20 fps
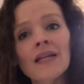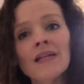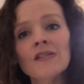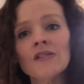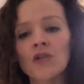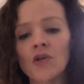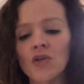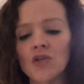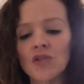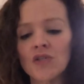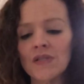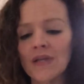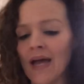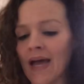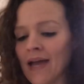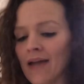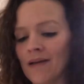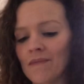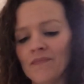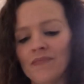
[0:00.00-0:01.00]
So it
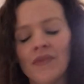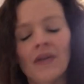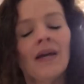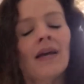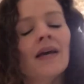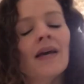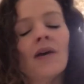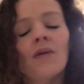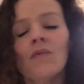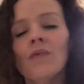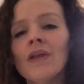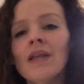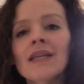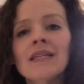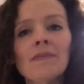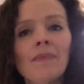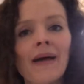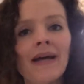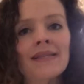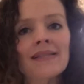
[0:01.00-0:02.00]
really
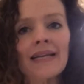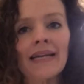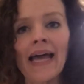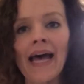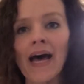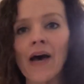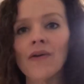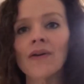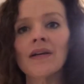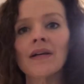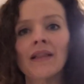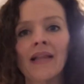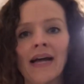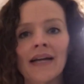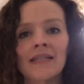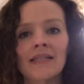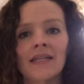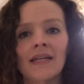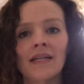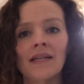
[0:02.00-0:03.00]
depends on how
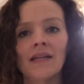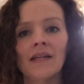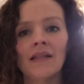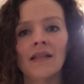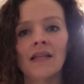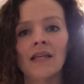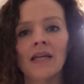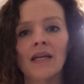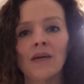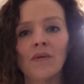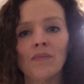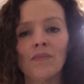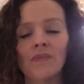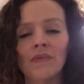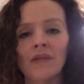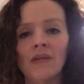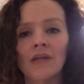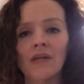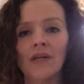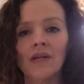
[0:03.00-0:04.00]
neglected
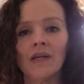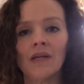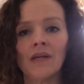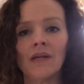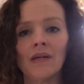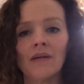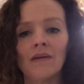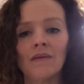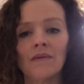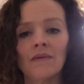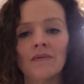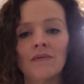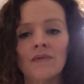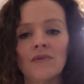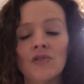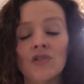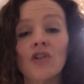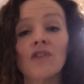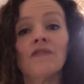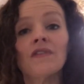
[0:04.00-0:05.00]
the
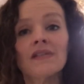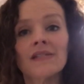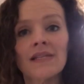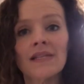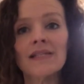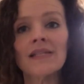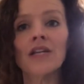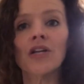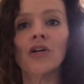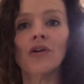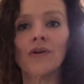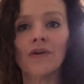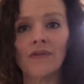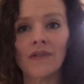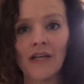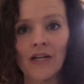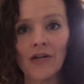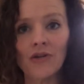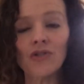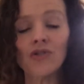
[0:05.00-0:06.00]
surfaces that you're
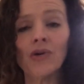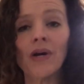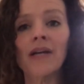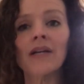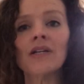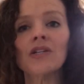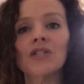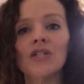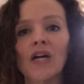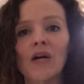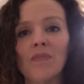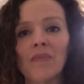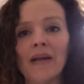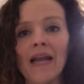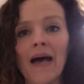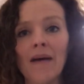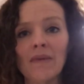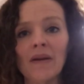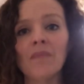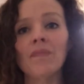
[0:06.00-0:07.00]
trying to sharpen,
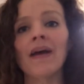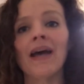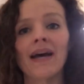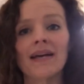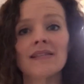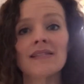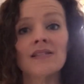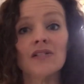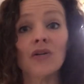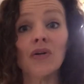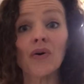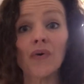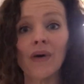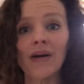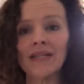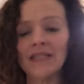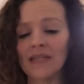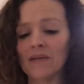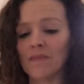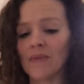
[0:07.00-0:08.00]
how many passes you're going
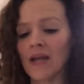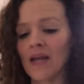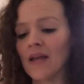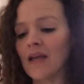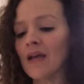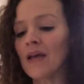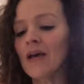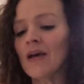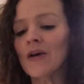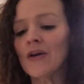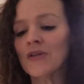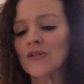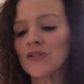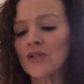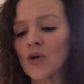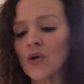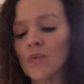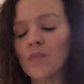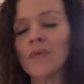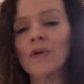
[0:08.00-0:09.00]
to make.
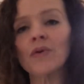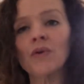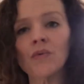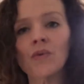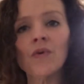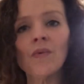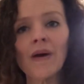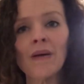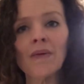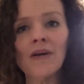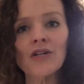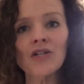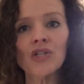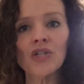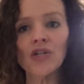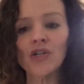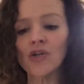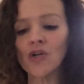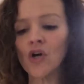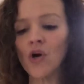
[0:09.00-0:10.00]
So, but you want to make sure
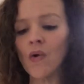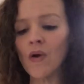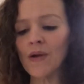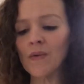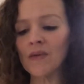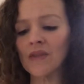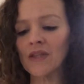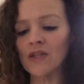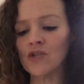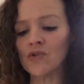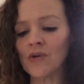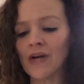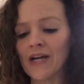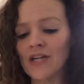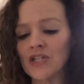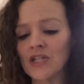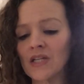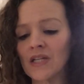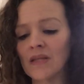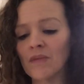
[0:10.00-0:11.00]
you're going with the
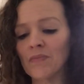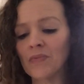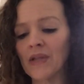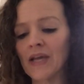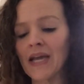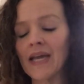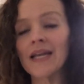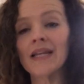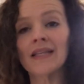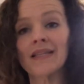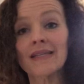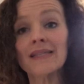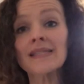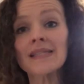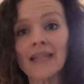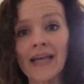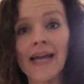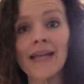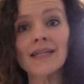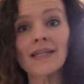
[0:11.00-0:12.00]
direction of the blade, the
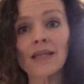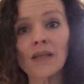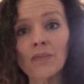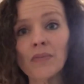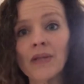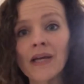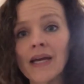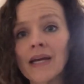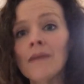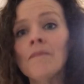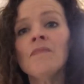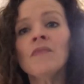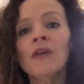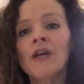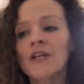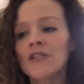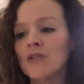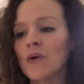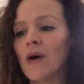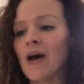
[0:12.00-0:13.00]
slant of the blade.
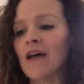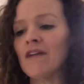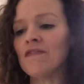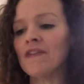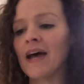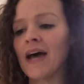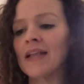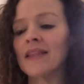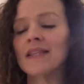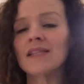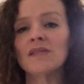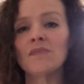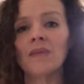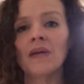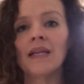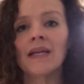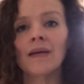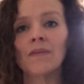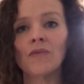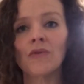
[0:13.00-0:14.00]
So I've got this
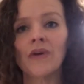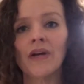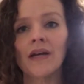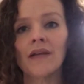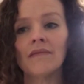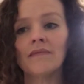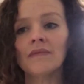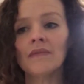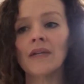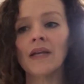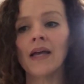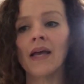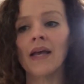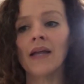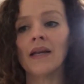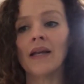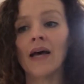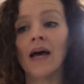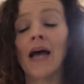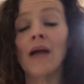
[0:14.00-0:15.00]
medium grit.
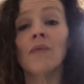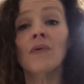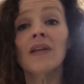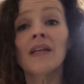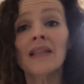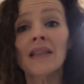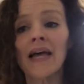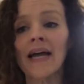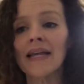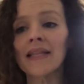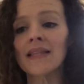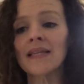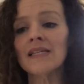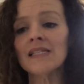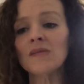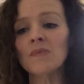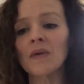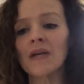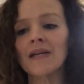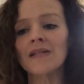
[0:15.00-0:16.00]
And I really like this
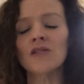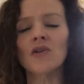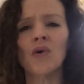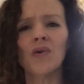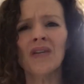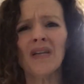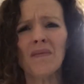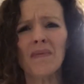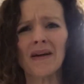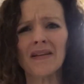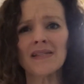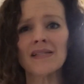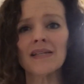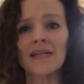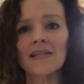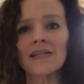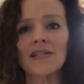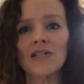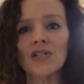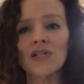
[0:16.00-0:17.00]
because they're only about
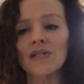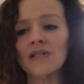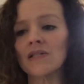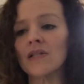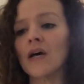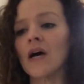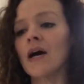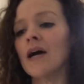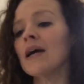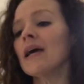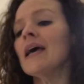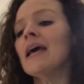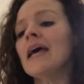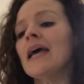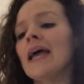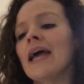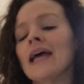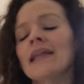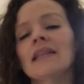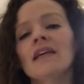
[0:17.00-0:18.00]
6 inches long
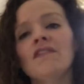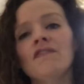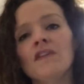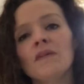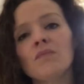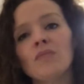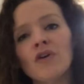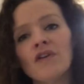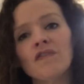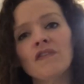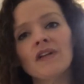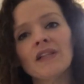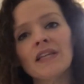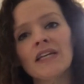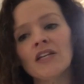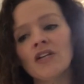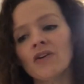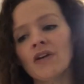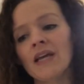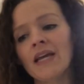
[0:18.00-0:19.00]
and they fit perfectly
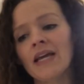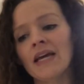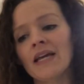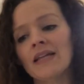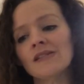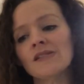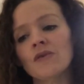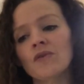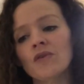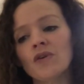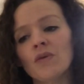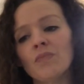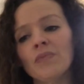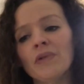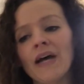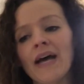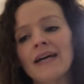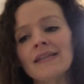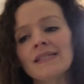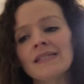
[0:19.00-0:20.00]
in your hand. So they're a
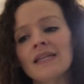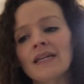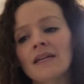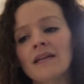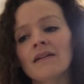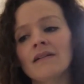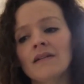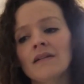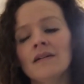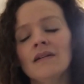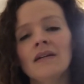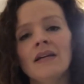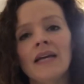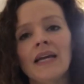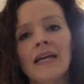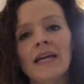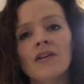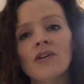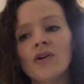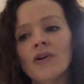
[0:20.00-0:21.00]
plastic
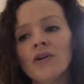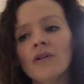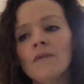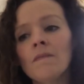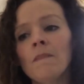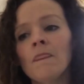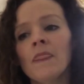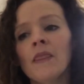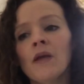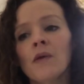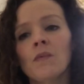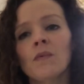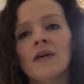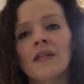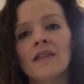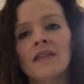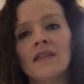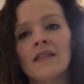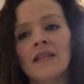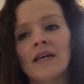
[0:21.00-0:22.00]
handle with
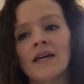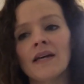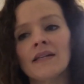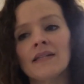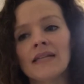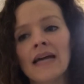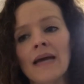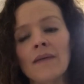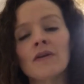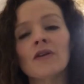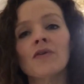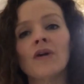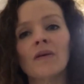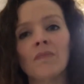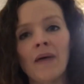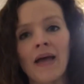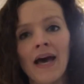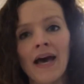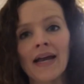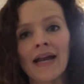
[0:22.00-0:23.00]
the diamond grit
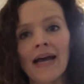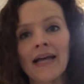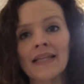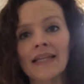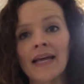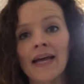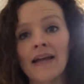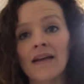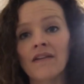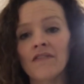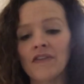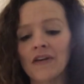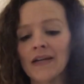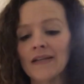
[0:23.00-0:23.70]
pad on the end of it.